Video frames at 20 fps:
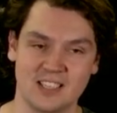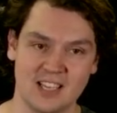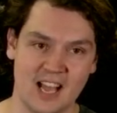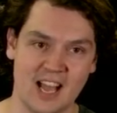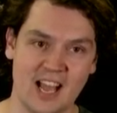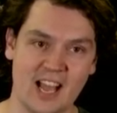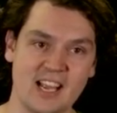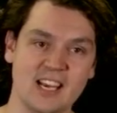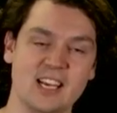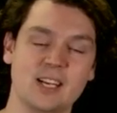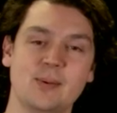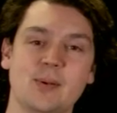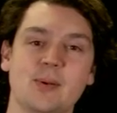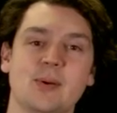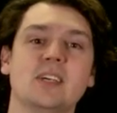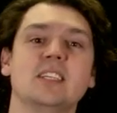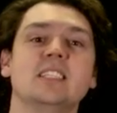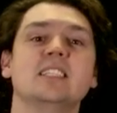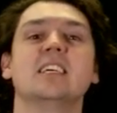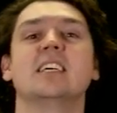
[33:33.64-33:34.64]

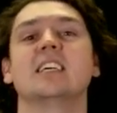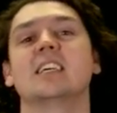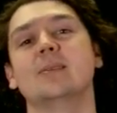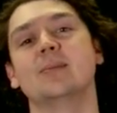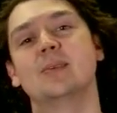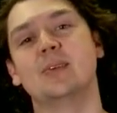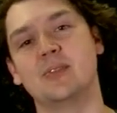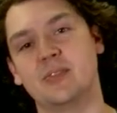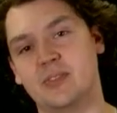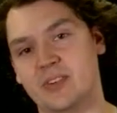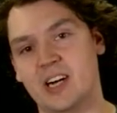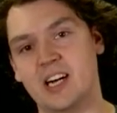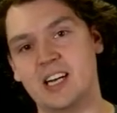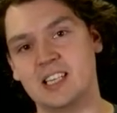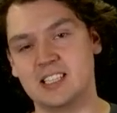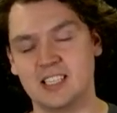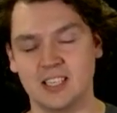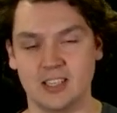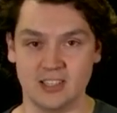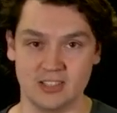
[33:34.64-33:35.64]
AWA-star can be
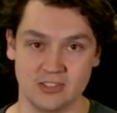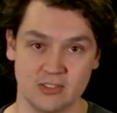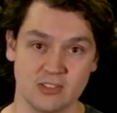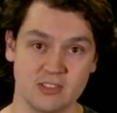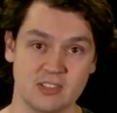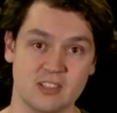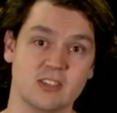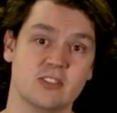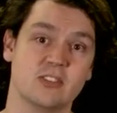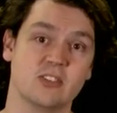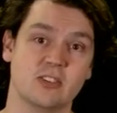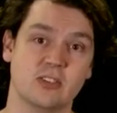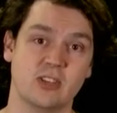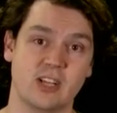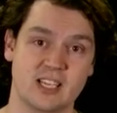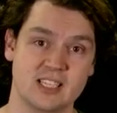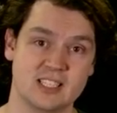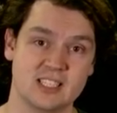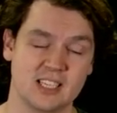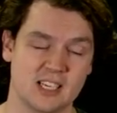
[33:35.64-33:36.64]
faster than traditional
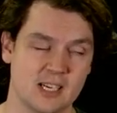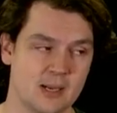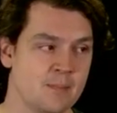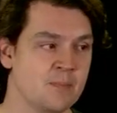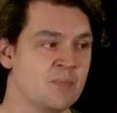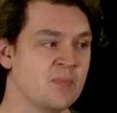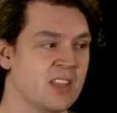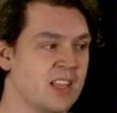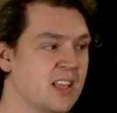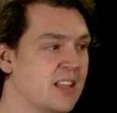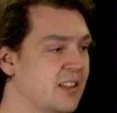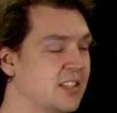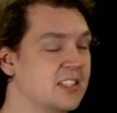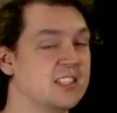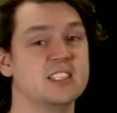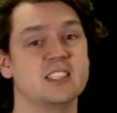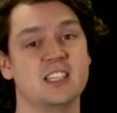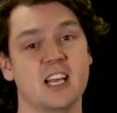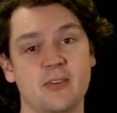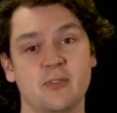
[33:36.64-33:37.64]
A-star. This is
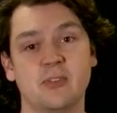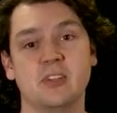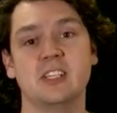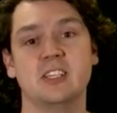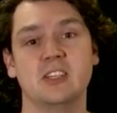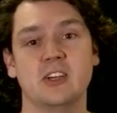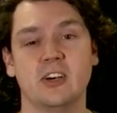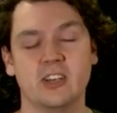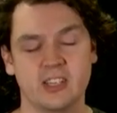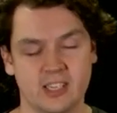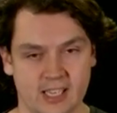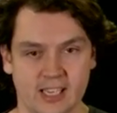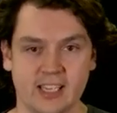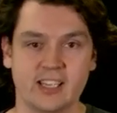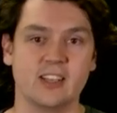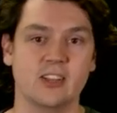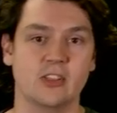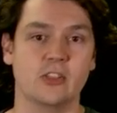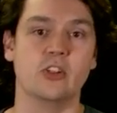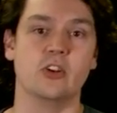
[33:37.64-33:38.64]
definitely not like
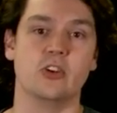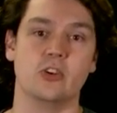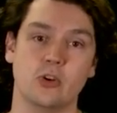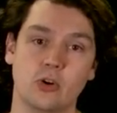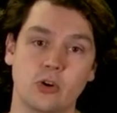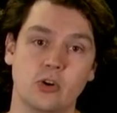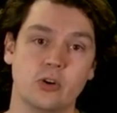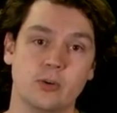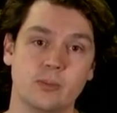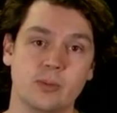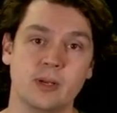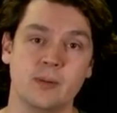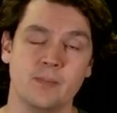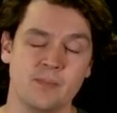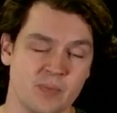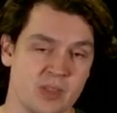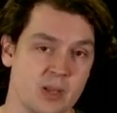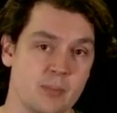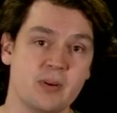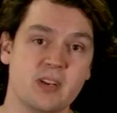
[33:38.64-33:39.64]
the norm,
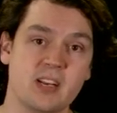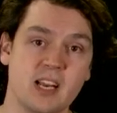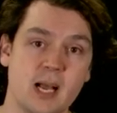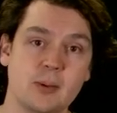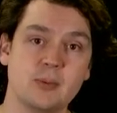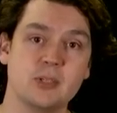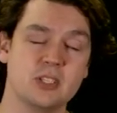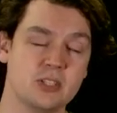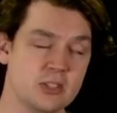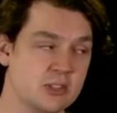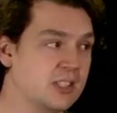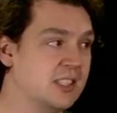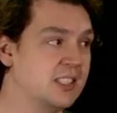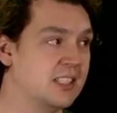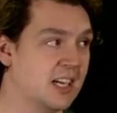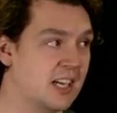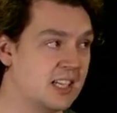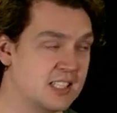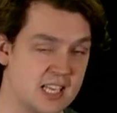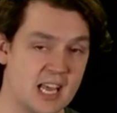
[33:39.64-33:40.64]
but it absolutely
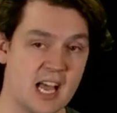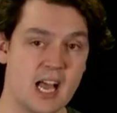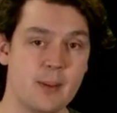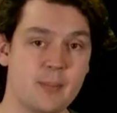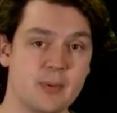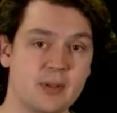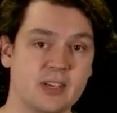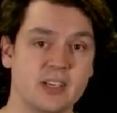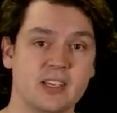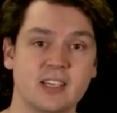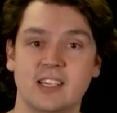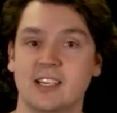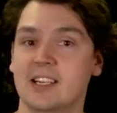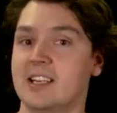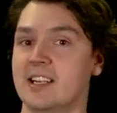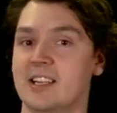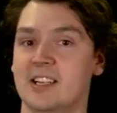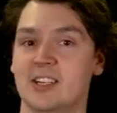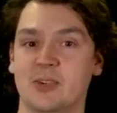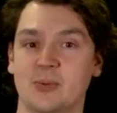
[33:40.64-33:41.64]
does happen,
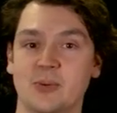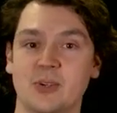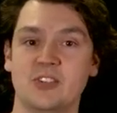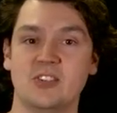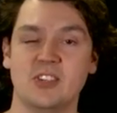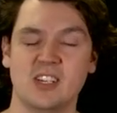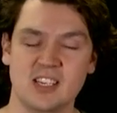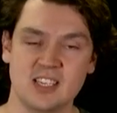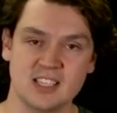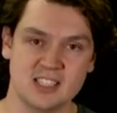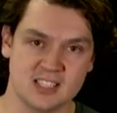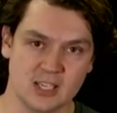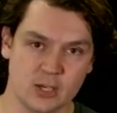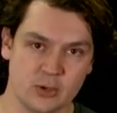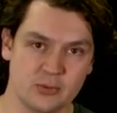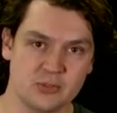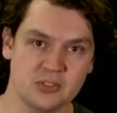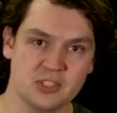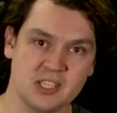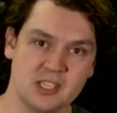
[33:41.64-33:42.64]
which in
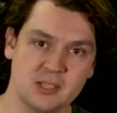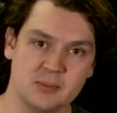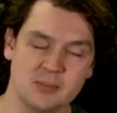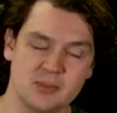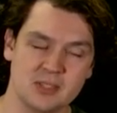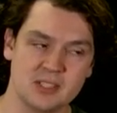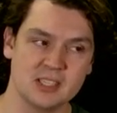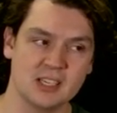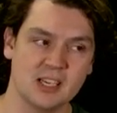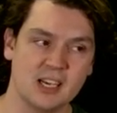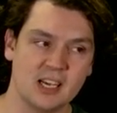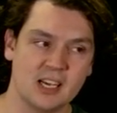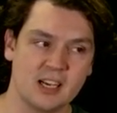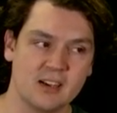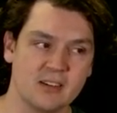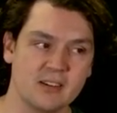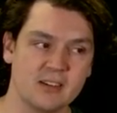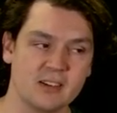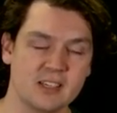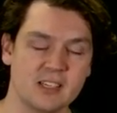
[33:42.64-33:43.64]
itself seems
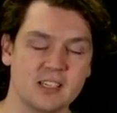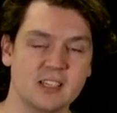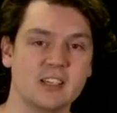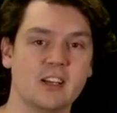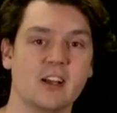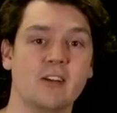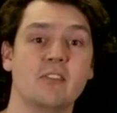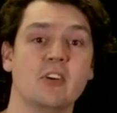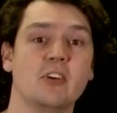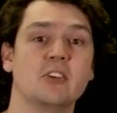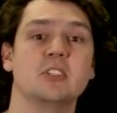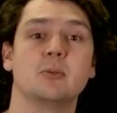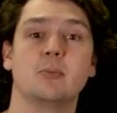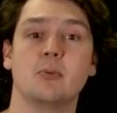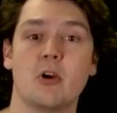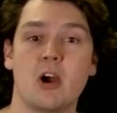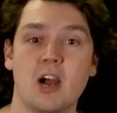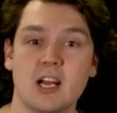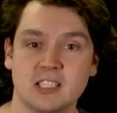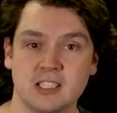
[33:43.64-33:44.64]
a very
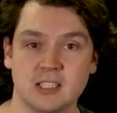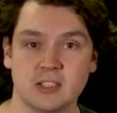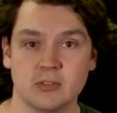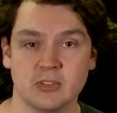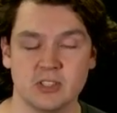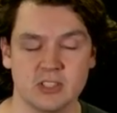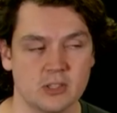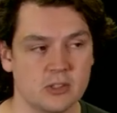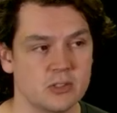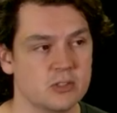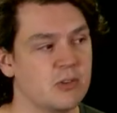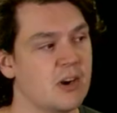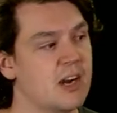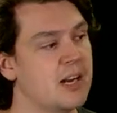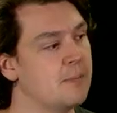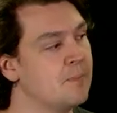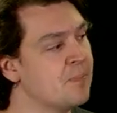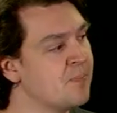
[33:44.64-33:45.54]
surprising result, right?